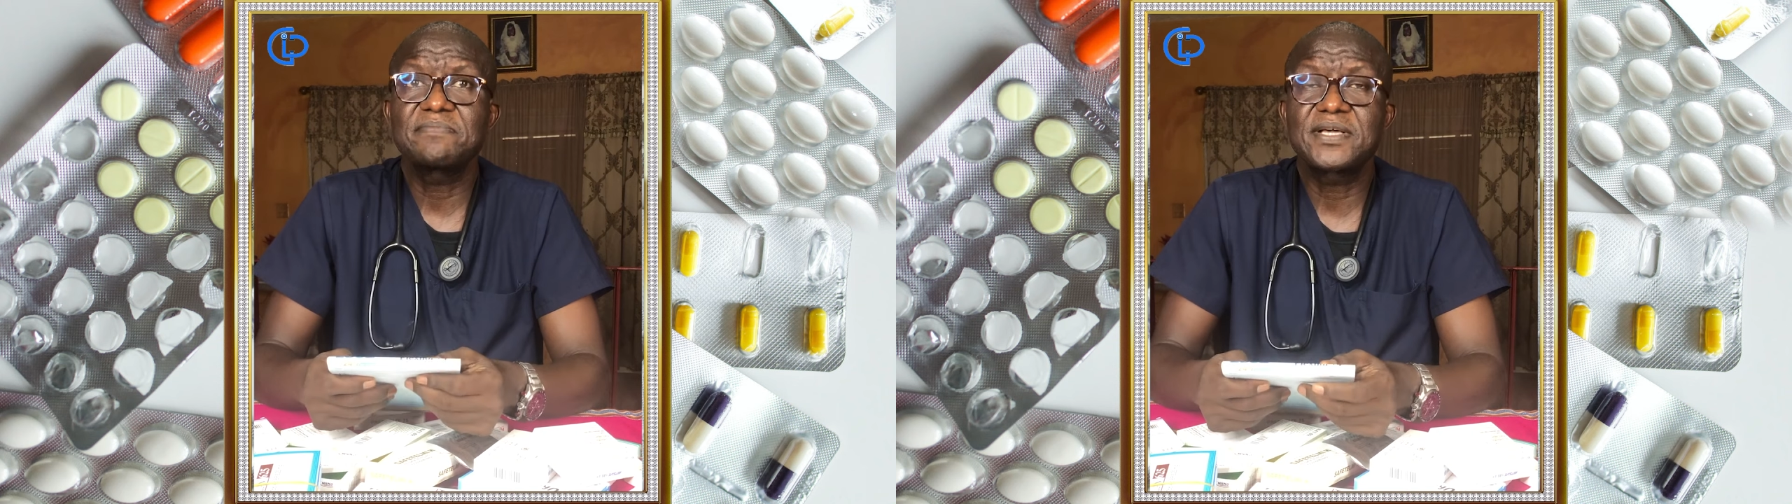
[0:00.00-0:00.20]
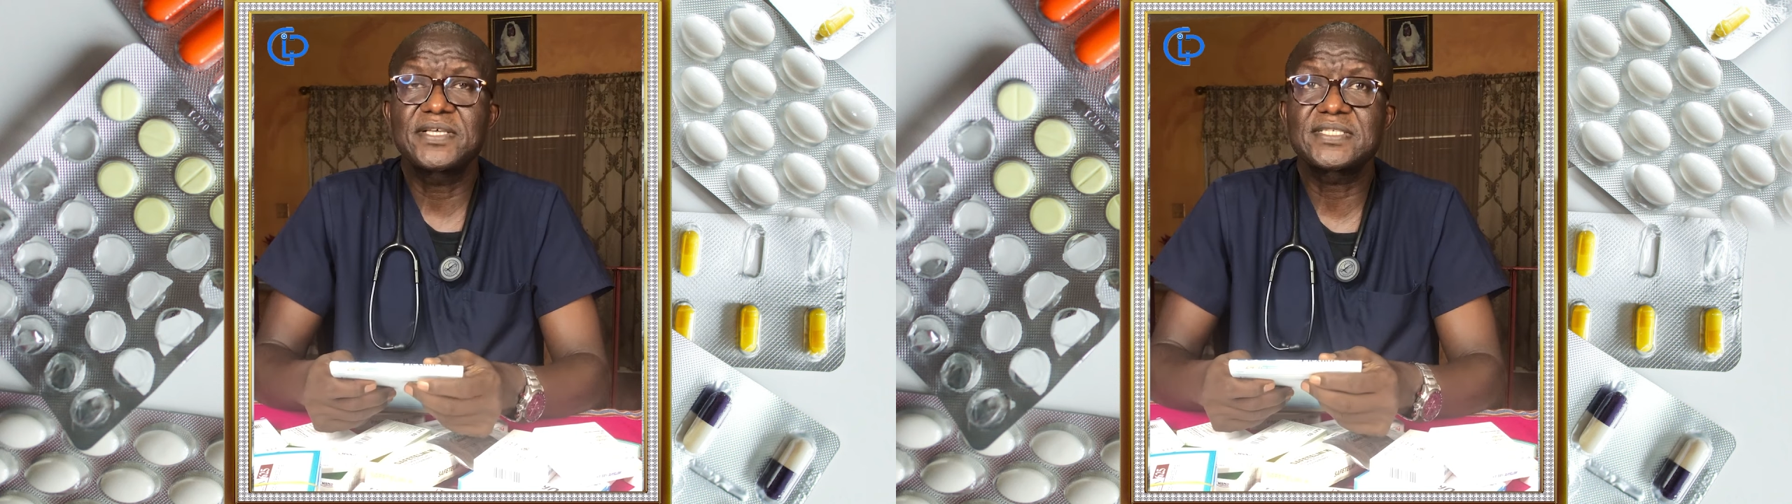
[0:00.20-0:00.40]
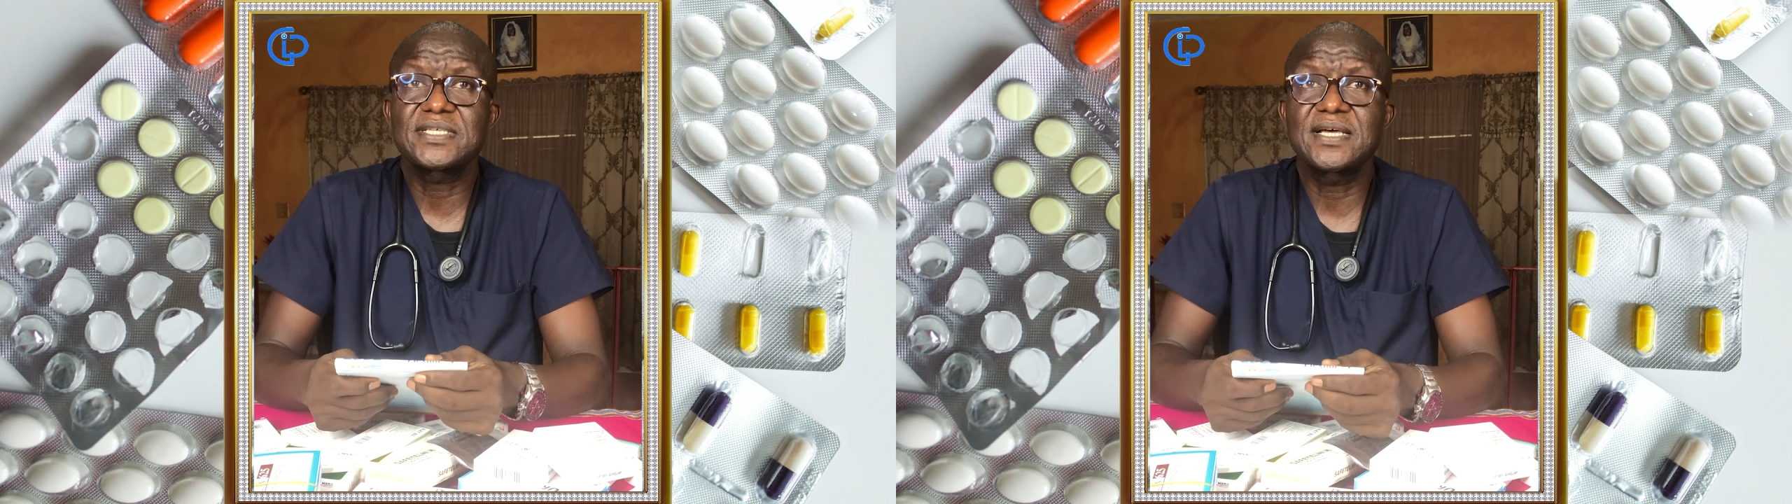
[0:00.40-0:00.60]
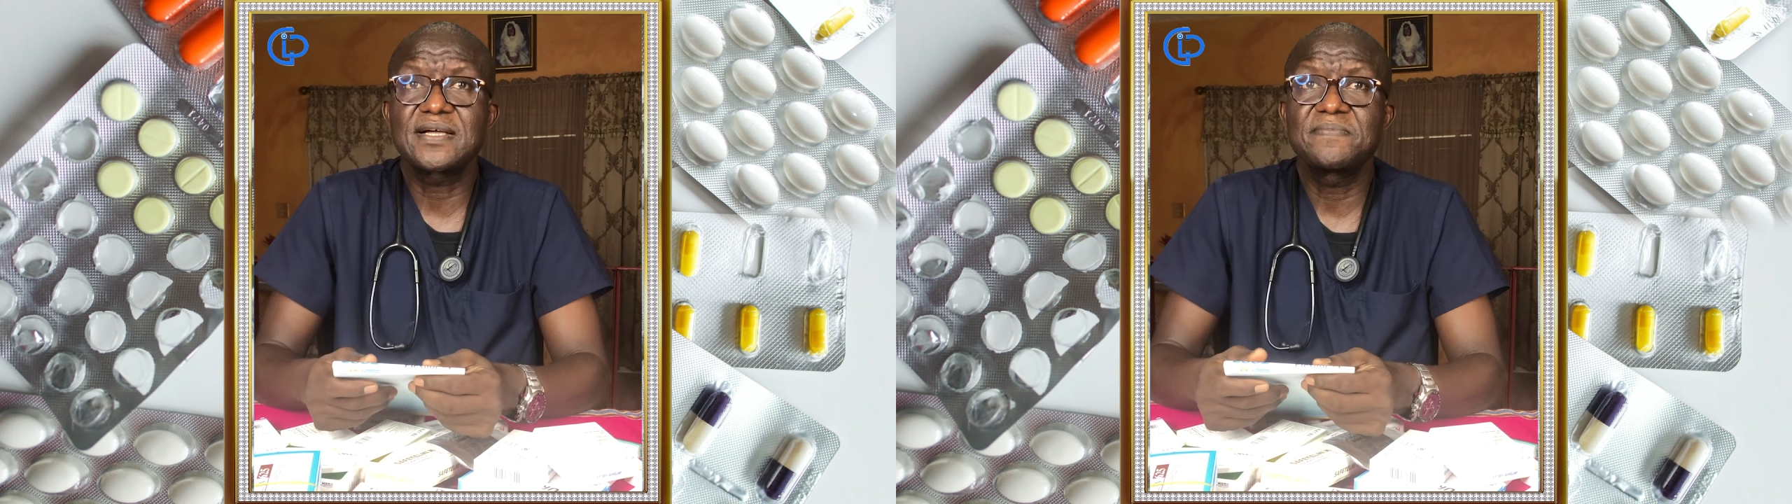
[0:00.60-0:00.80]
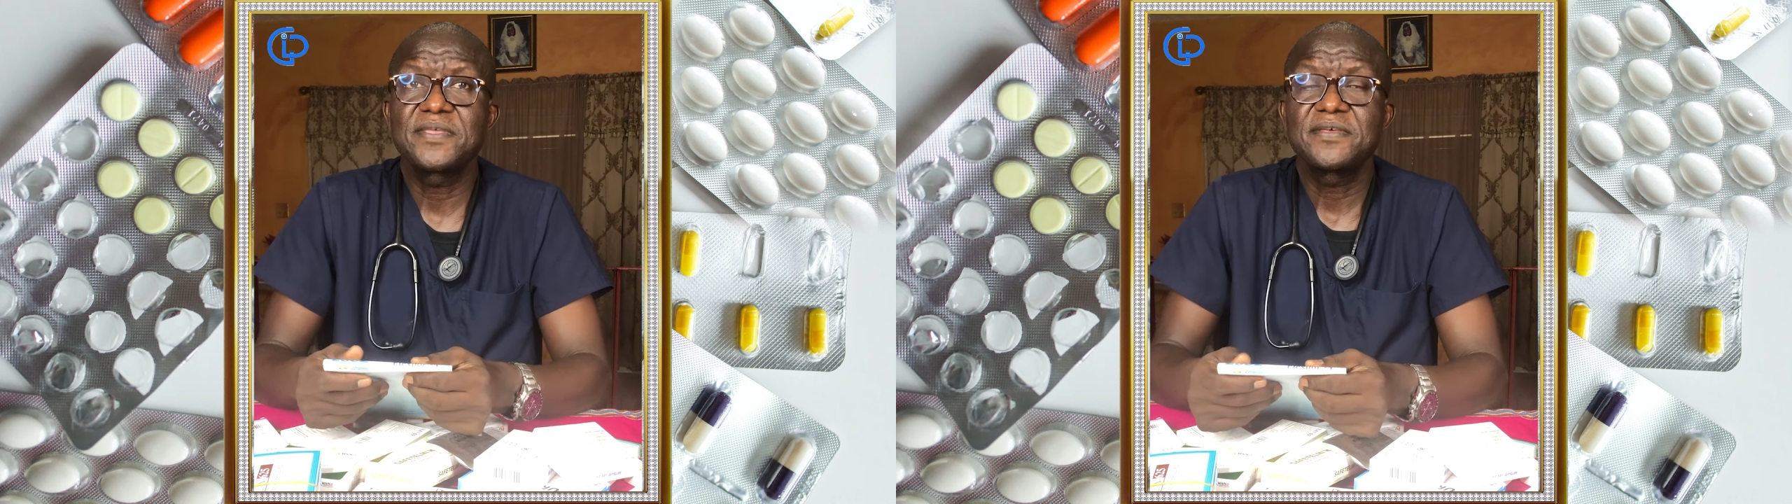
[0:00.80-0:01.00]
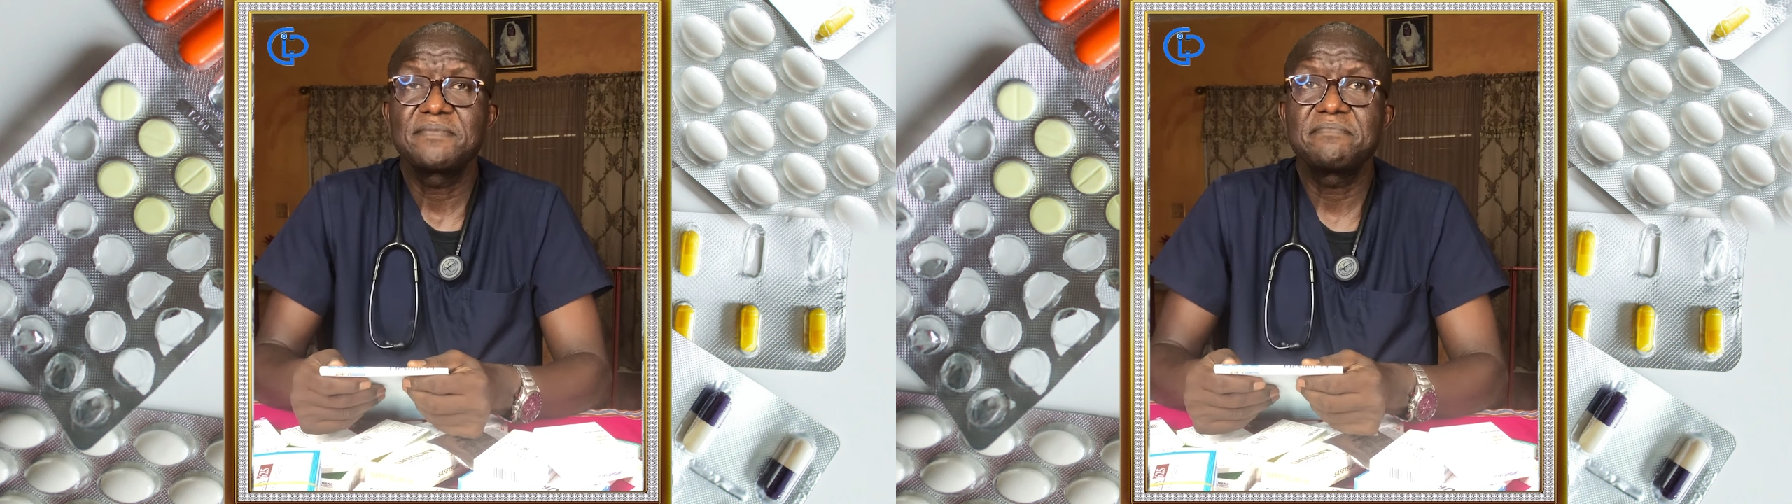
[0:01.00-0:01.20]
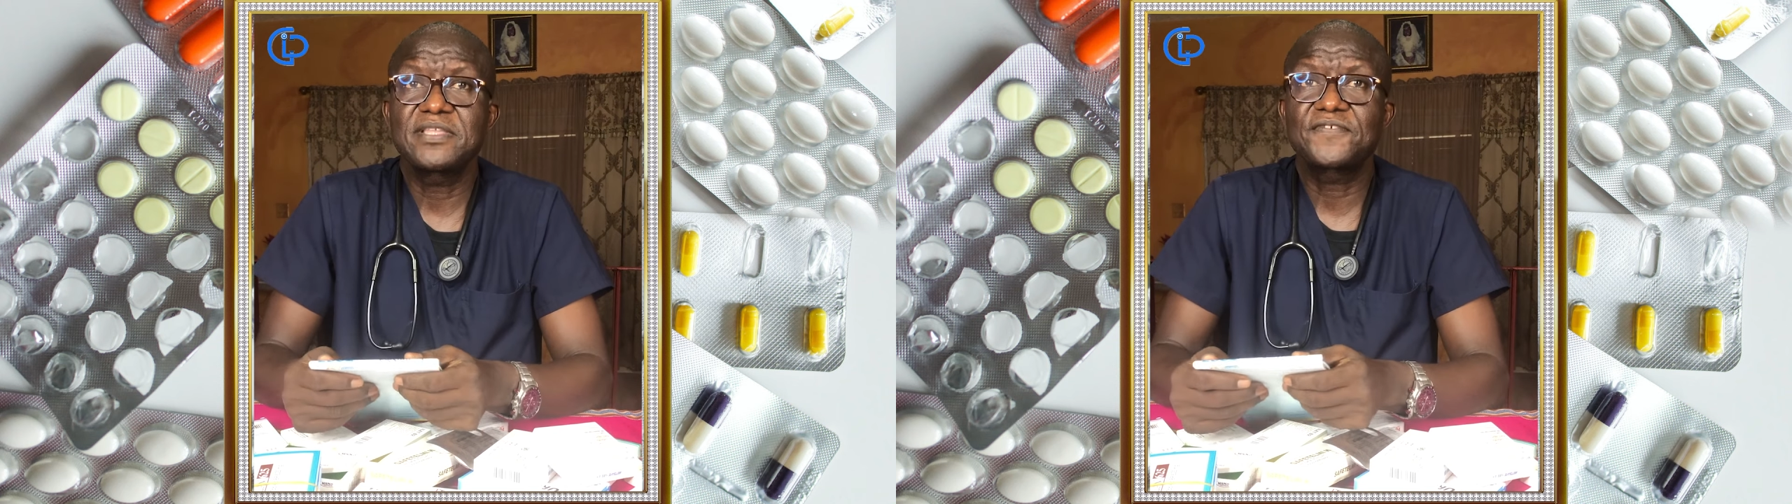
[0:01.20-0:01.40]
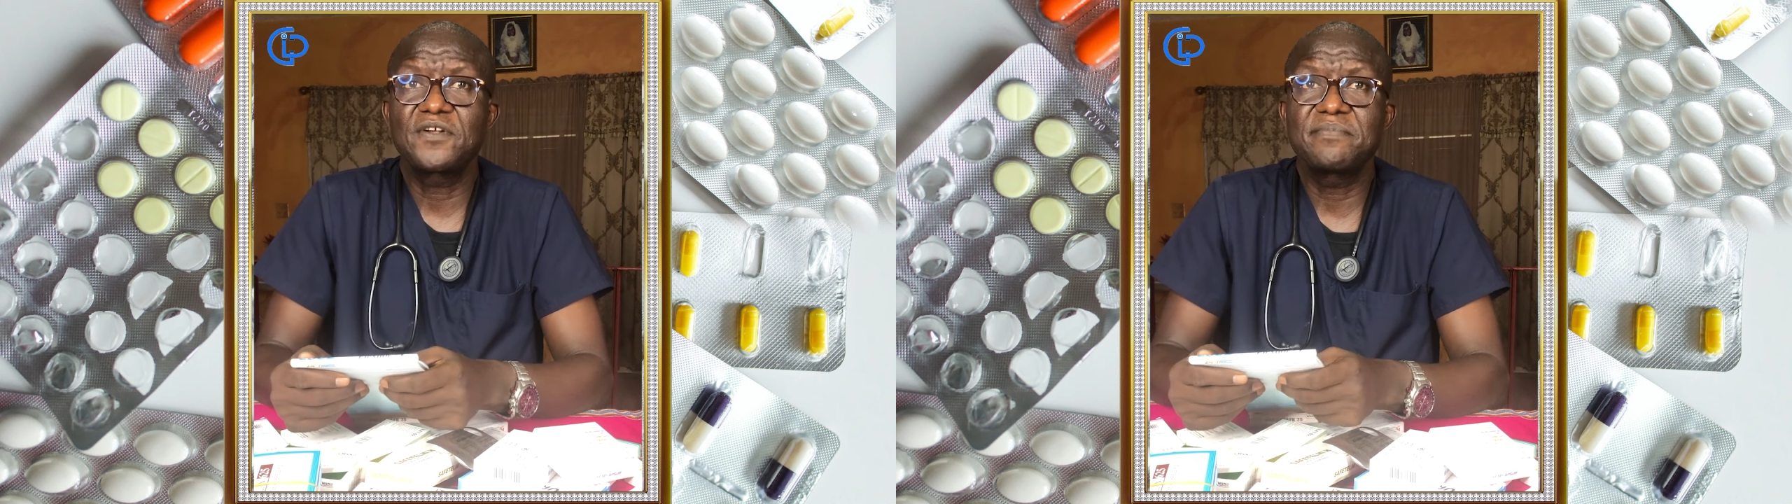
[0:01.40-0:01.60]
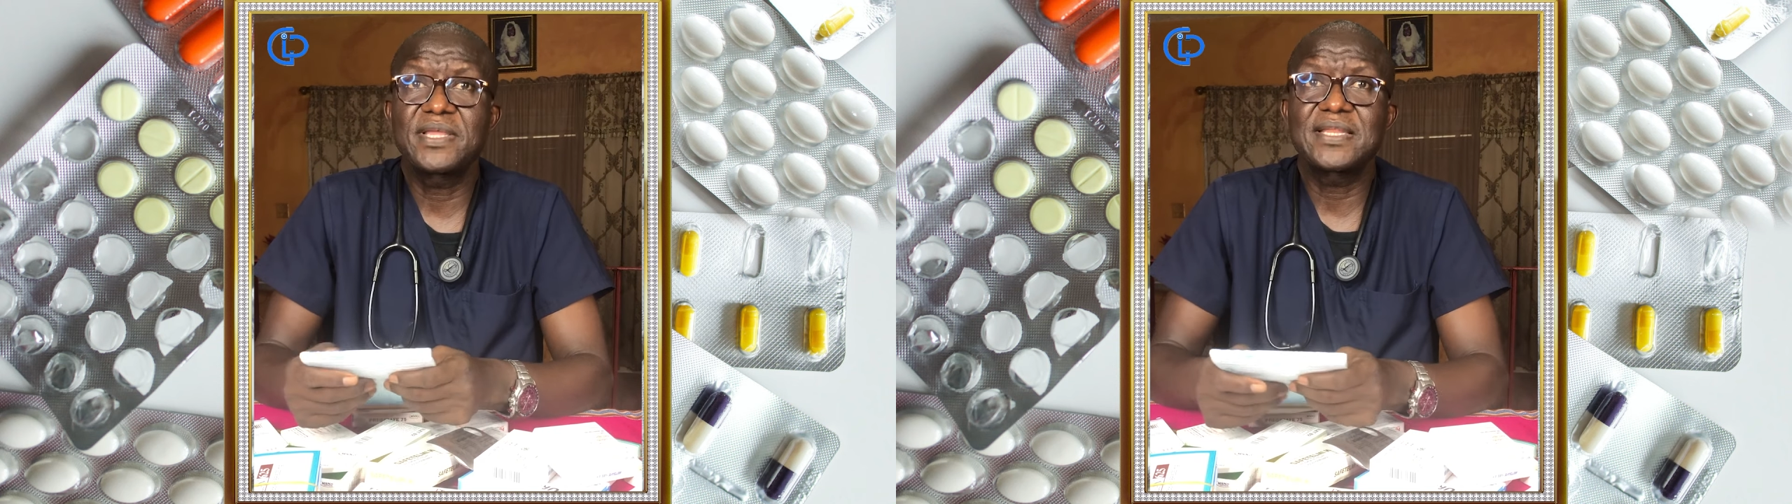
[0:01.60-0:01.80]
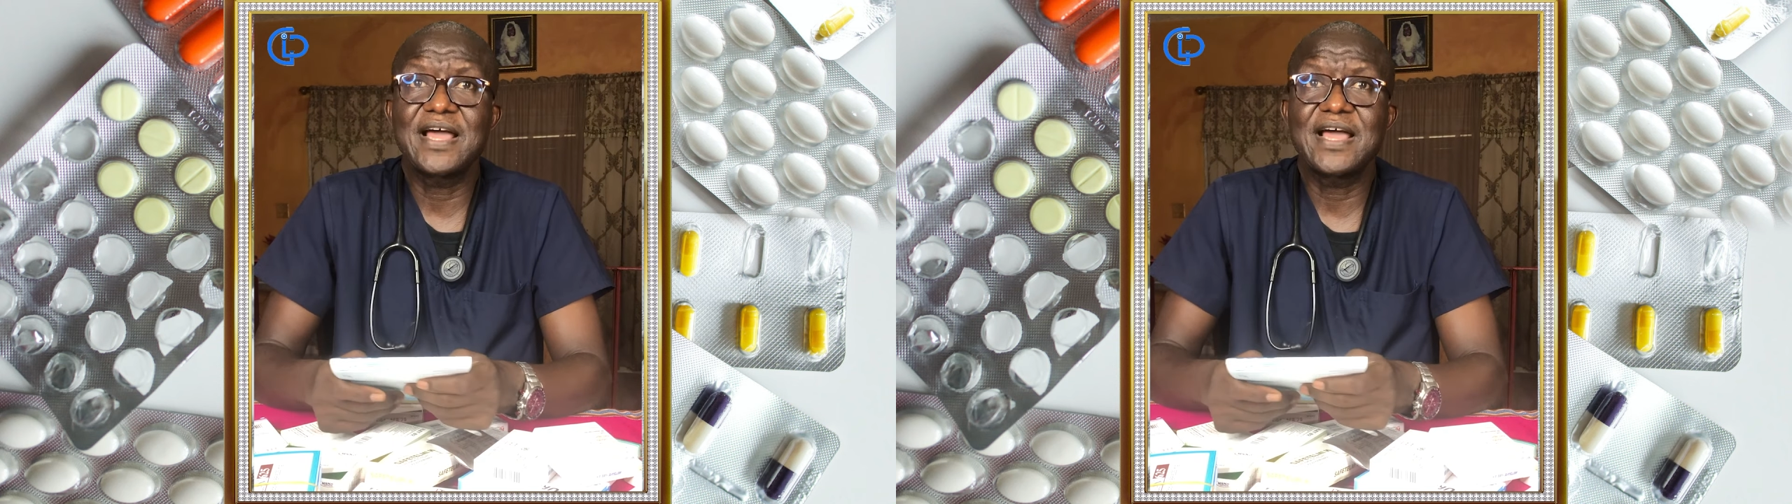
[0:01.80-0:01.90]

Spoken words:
Because metformin